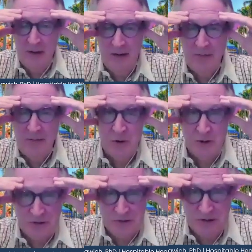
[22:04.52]
you have no
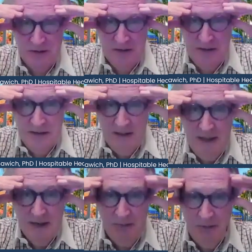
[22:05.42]
choice.
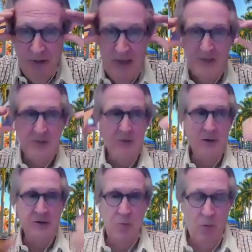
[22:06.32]
and we, we asked the
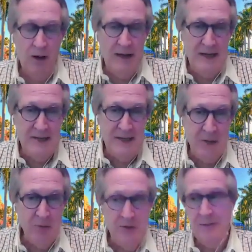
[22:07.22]
question, well, why is that?
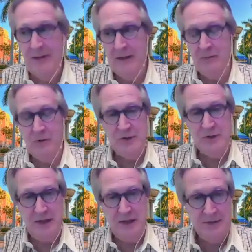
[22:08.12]
Wouldn't it make more
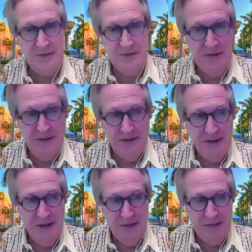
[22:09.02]
sense
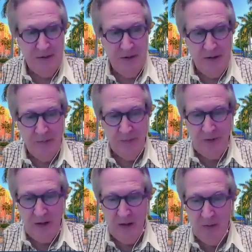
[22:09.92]
if um,
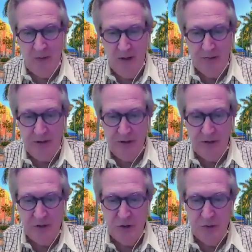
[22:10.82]
you know healthcare
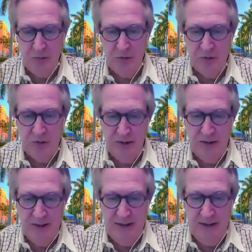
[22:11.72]
consumers
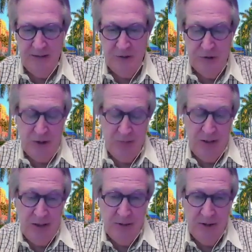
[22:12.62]
had some
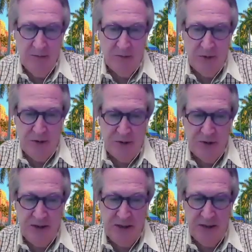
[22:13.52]
element of choice so
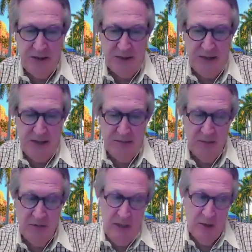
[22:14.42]
they could decide,
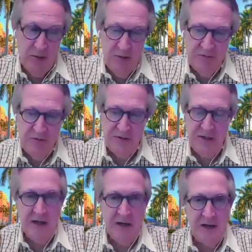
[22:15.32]
well, I'll go in for a
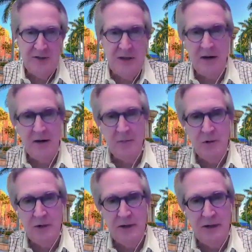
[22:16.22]
scan on a Saturday
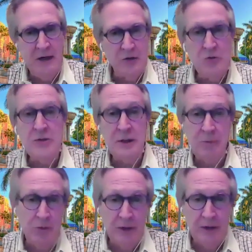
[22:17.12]
morning, not a Tuesday
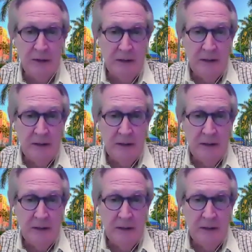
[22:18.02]
morning,